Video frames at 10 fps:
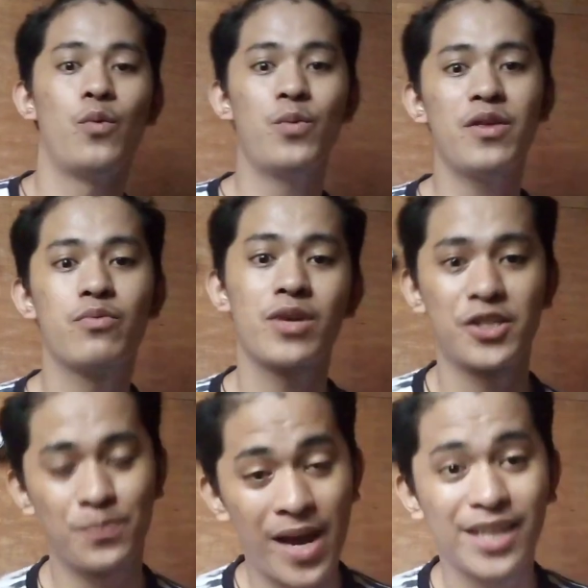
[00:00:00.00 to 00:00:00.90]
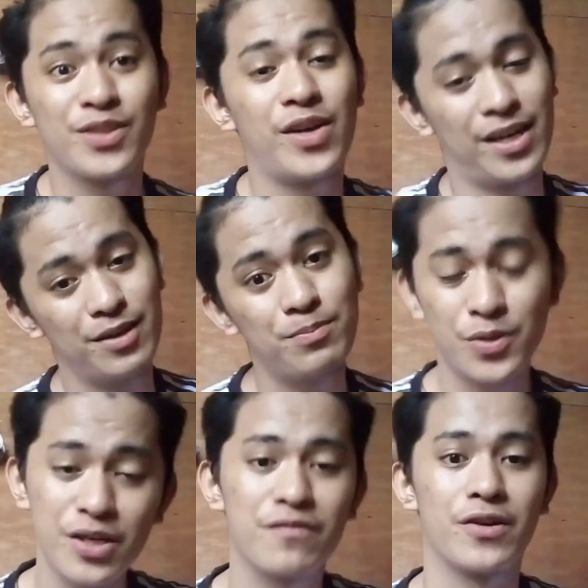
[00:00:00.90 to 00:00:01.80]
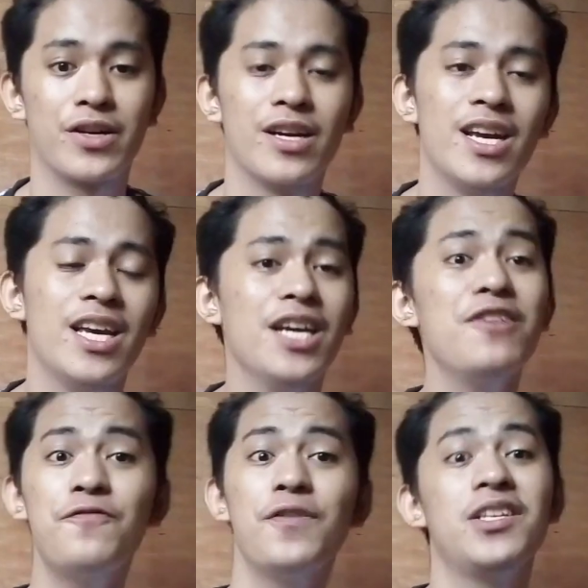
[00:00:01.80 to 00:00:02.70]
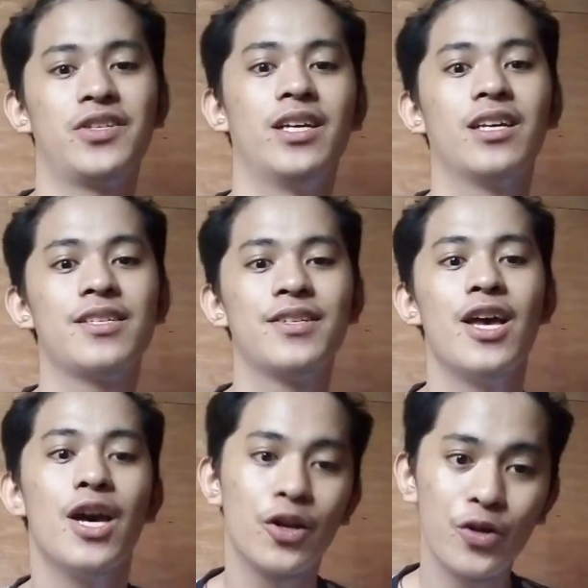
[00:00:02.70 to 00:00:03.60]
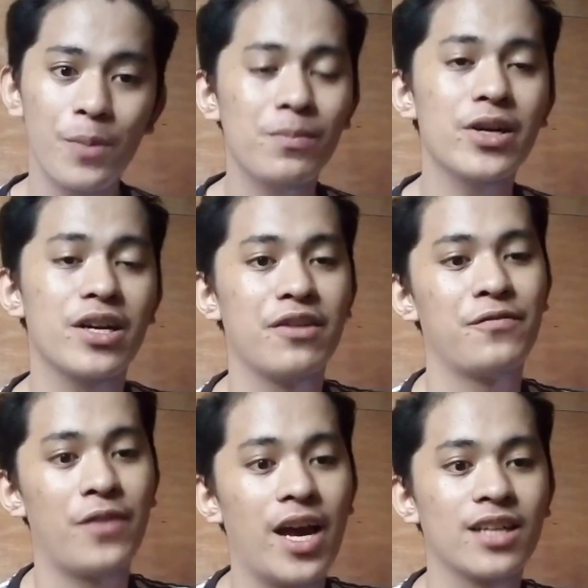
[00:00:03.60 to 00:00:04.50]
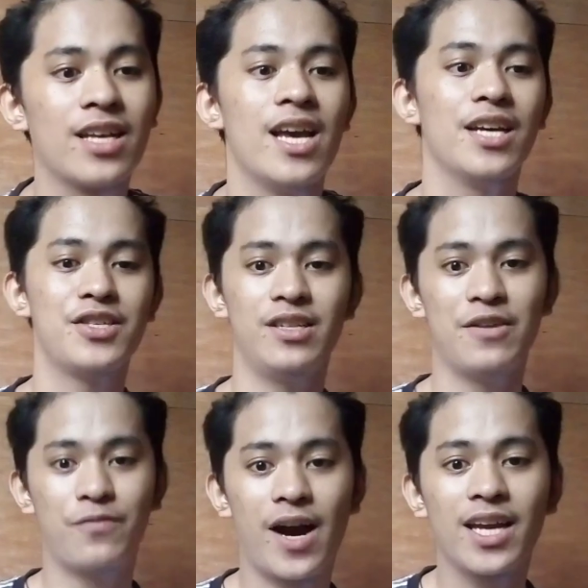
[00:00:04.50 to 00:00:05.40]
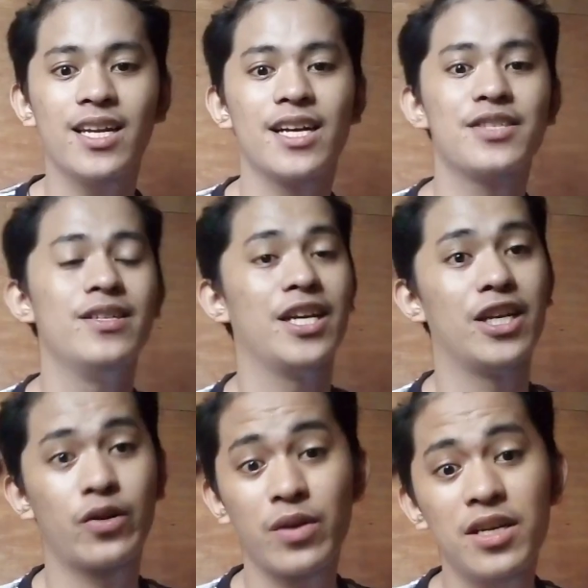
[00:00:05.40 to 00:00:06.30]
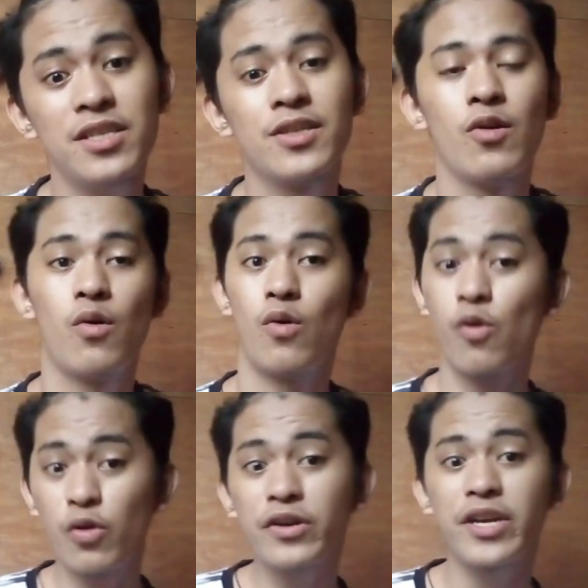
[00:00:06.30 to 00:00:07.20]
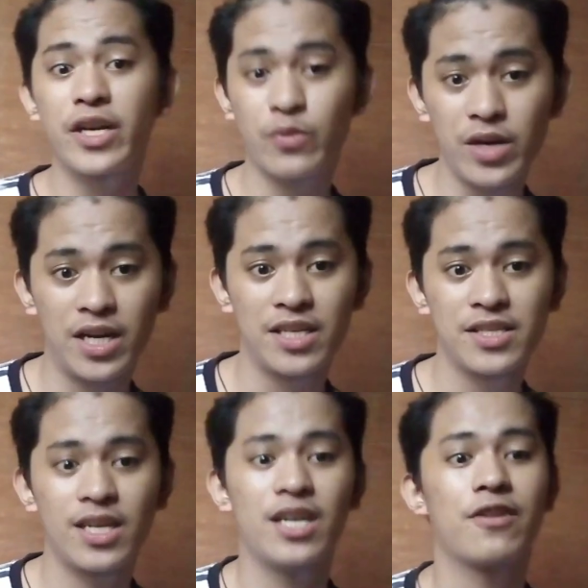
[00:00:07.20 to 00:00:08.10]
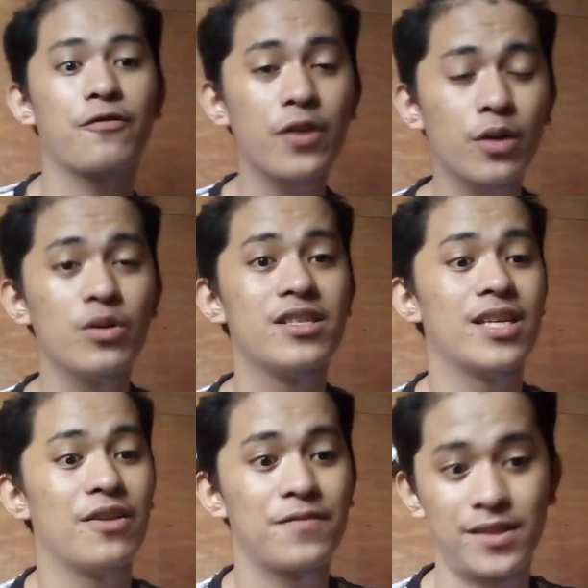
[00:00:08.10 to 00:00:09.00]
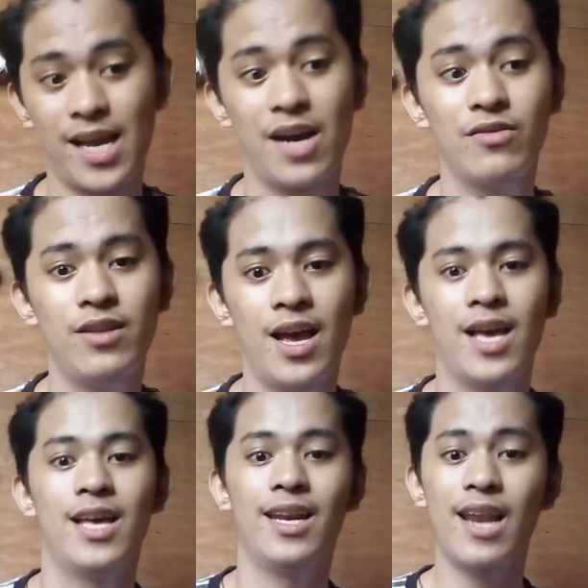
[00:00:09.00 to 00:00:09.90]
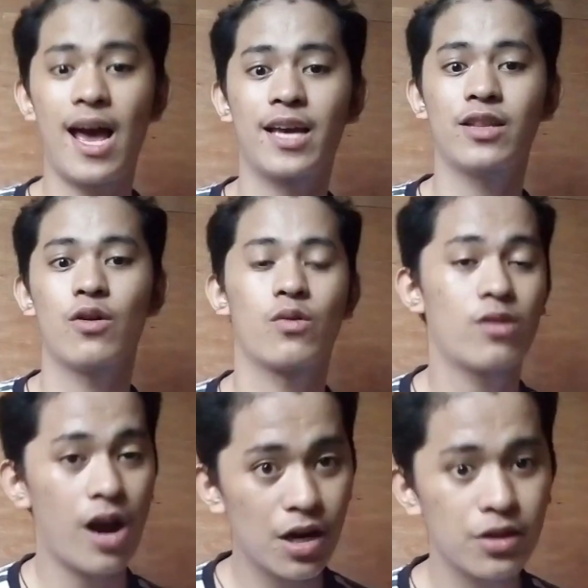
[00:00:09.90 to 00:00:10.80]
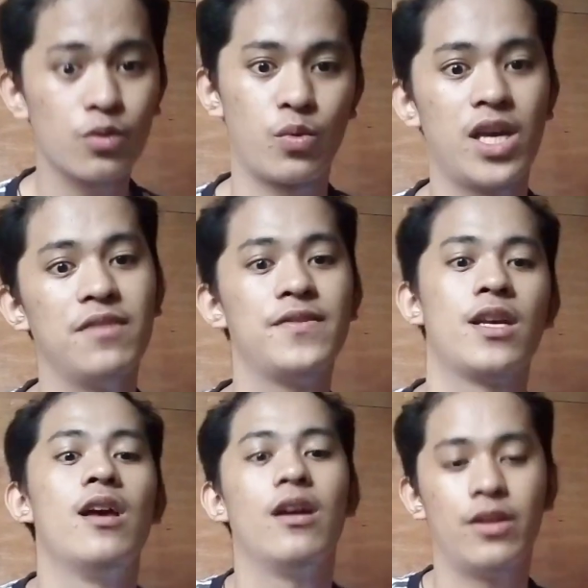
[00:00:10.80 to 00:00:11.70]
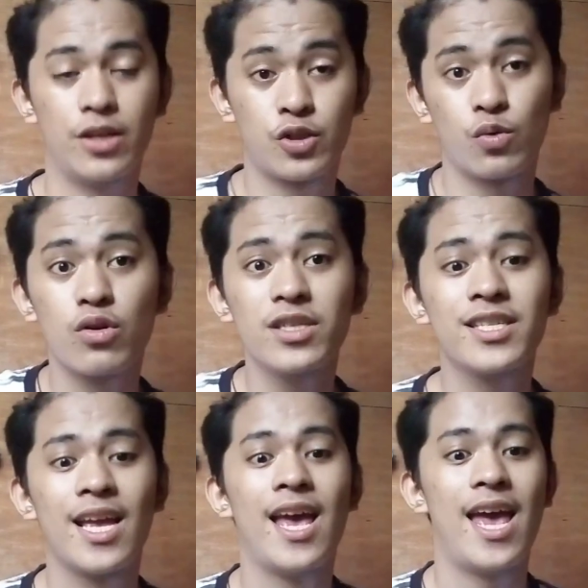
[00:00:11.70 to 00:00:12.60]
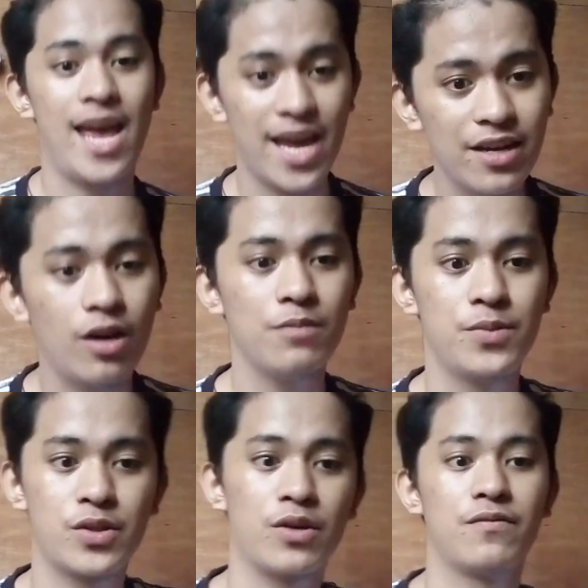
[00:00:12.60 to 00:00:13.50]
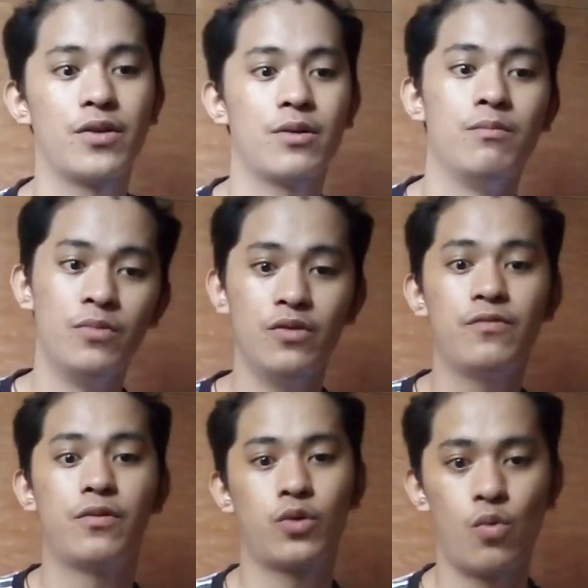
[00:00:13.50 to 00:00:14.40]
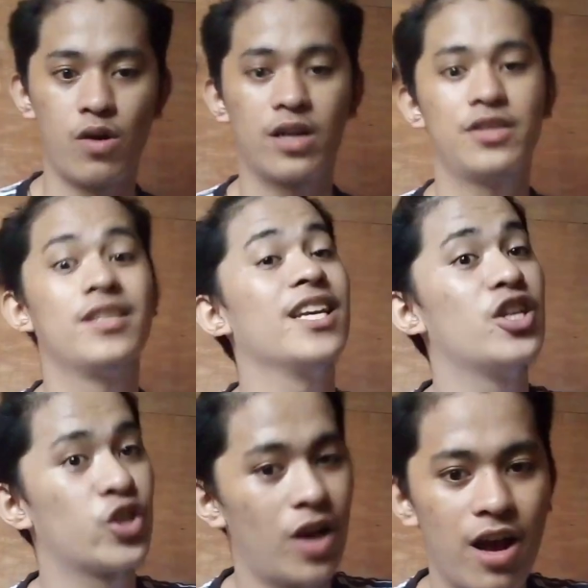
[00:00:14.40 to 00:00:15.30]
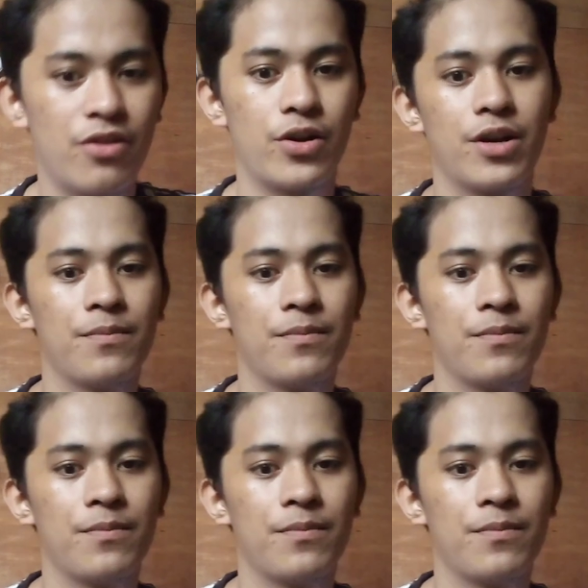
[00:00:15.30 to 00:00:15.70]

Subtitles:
with respect to an observer. In physics, Doppler effect is defined as the increase or decrease in the frequency of sound, light, or other waves when the source and observer move towards each other.